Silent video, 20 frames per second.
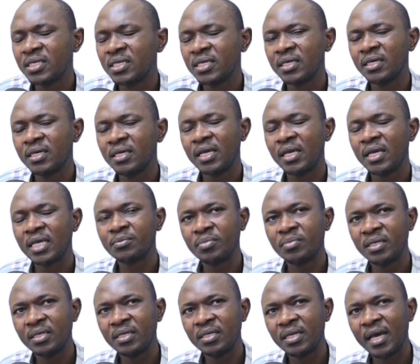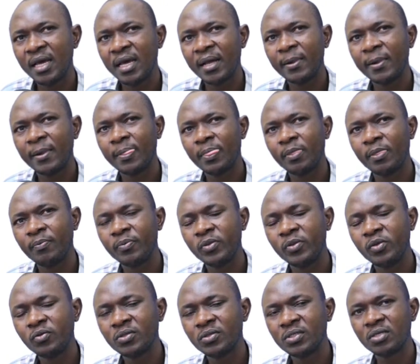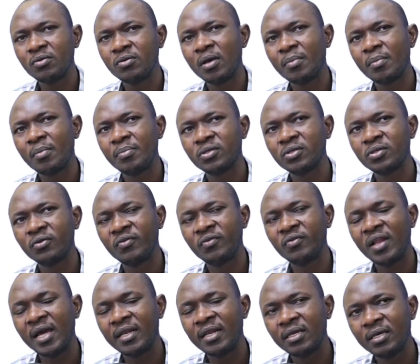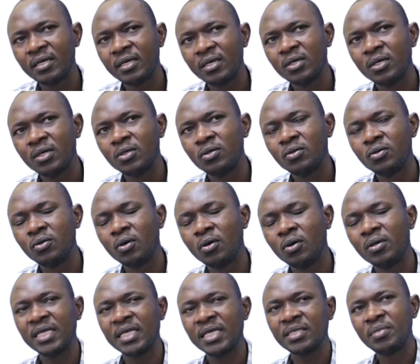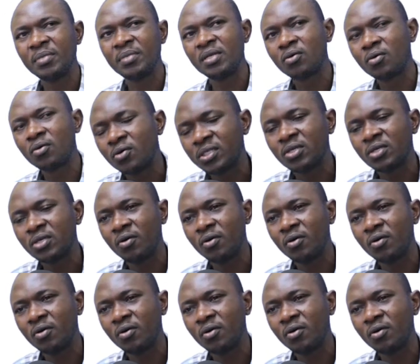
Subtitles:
to go to the market and back for all those years, and you've not been saying anything.